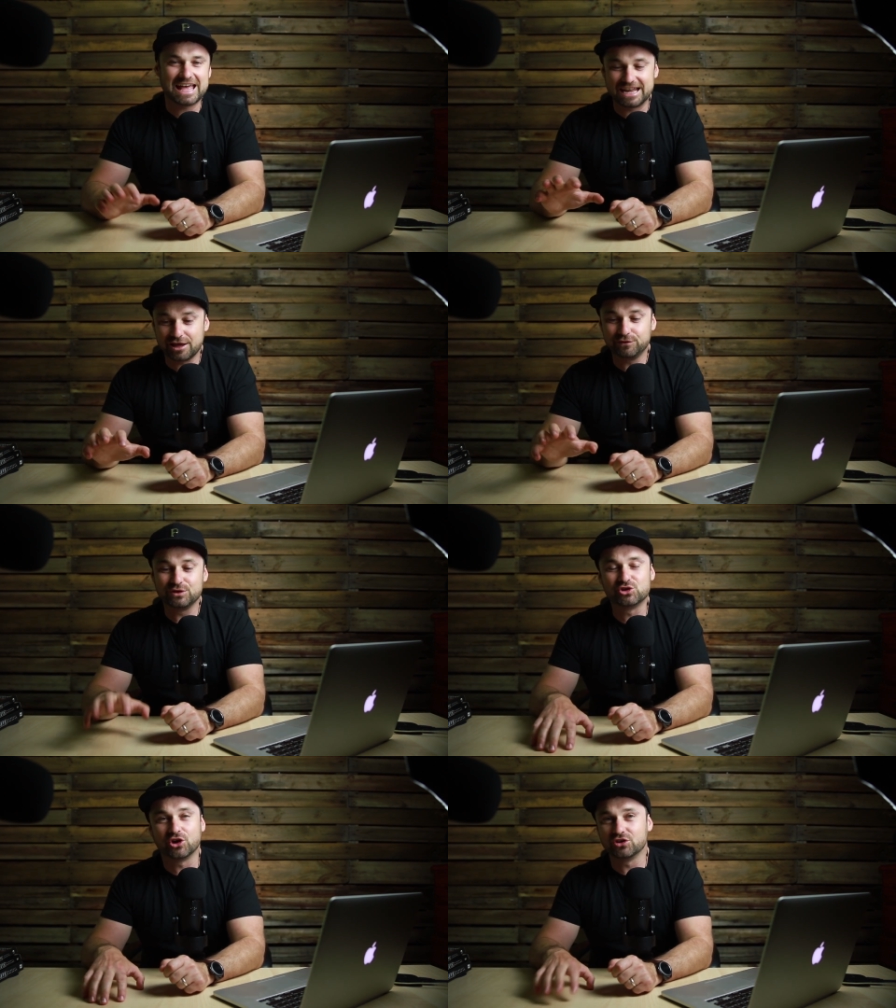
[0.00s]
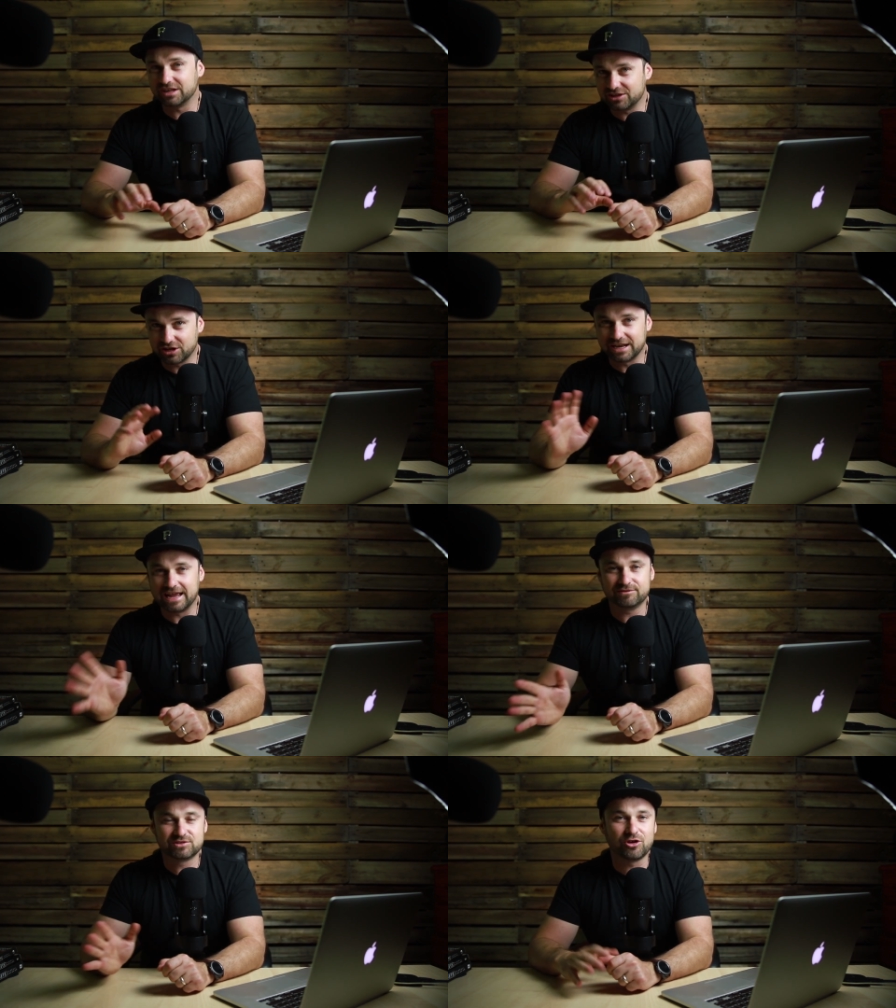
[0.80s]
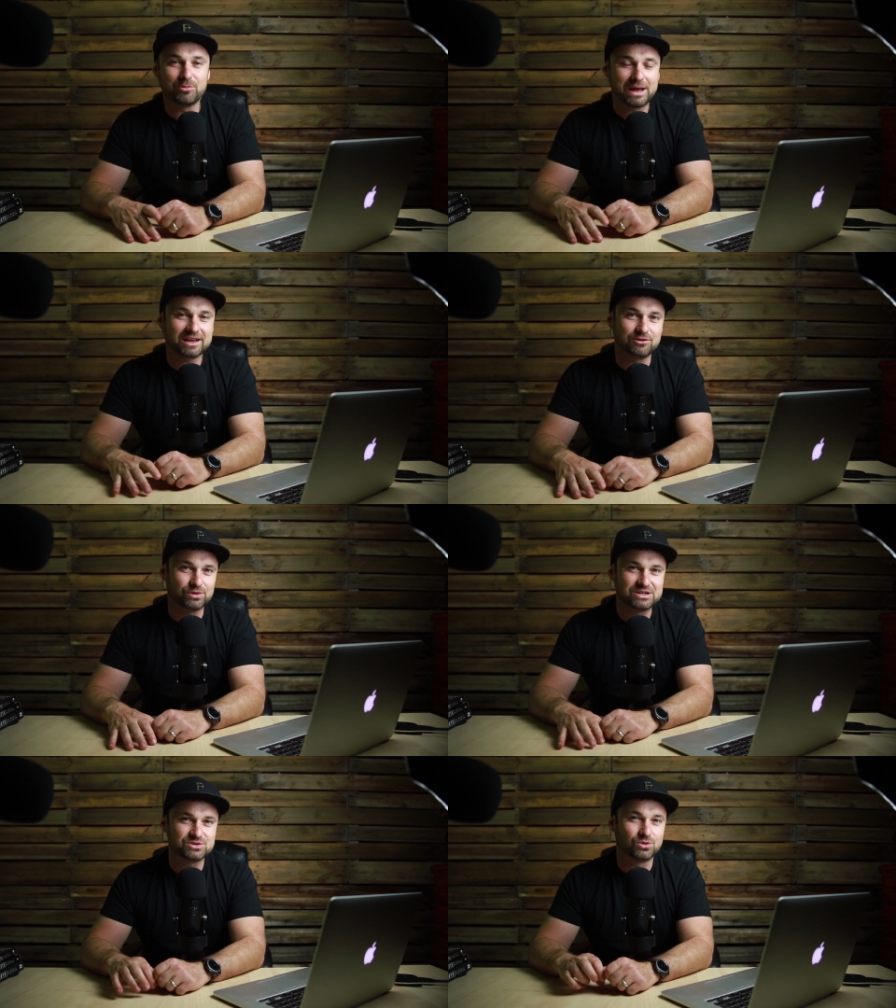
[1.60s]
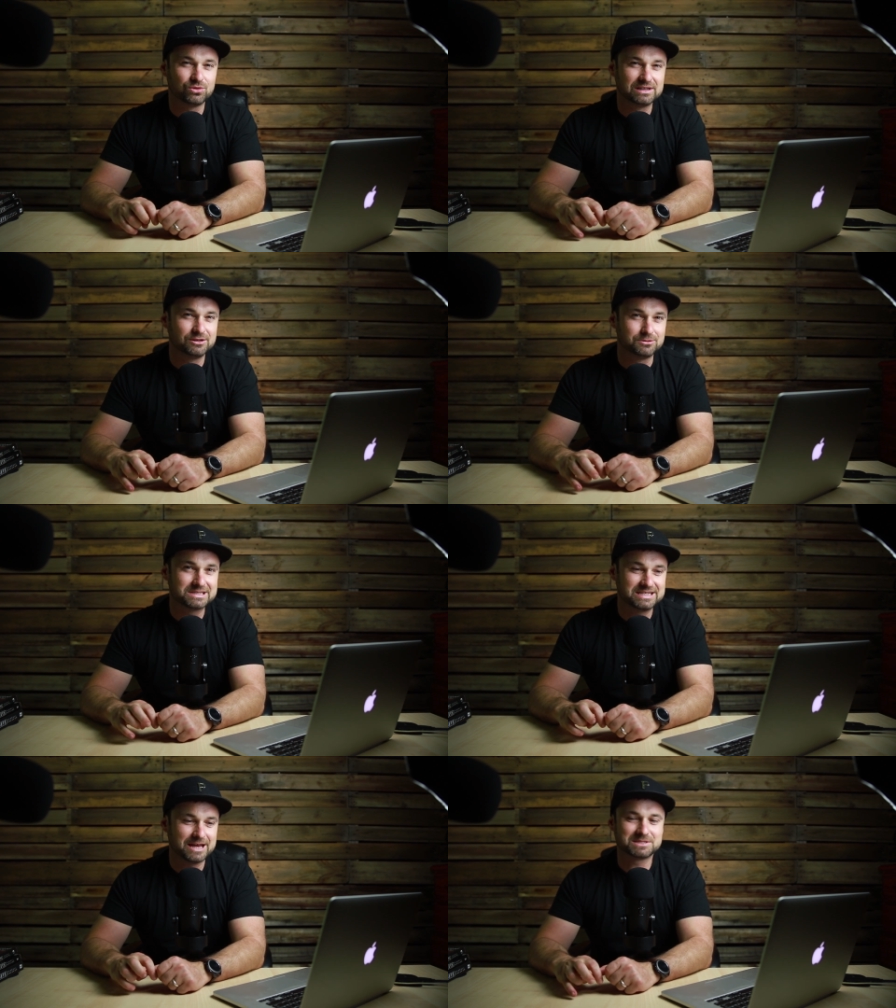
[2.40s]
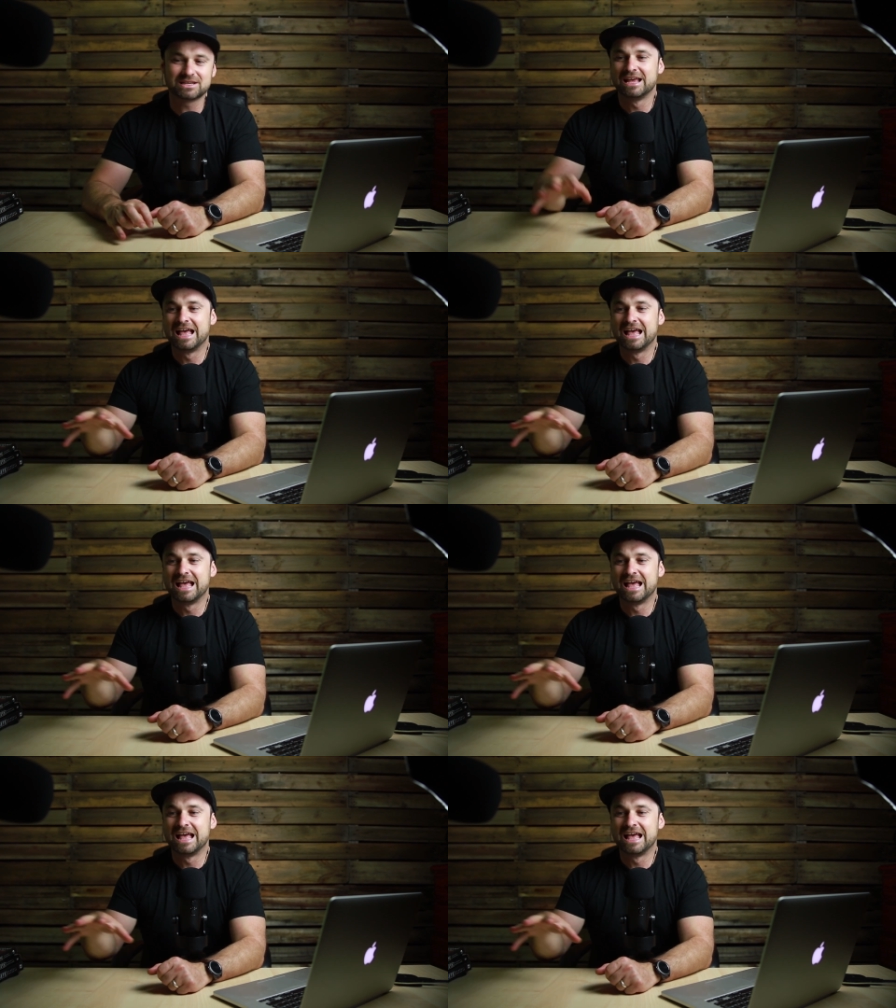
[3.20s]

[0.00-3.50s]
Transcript: And if you don't, you're gonna have to go back and redo all the little steps.